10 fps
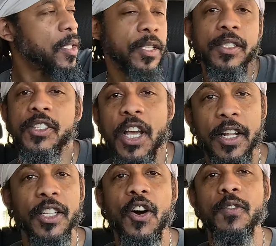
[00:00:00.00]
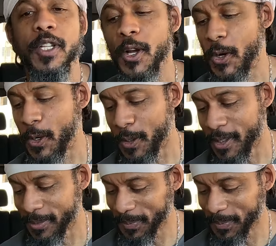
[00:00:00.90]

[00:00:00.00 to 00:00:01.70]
this is a chocolate overload.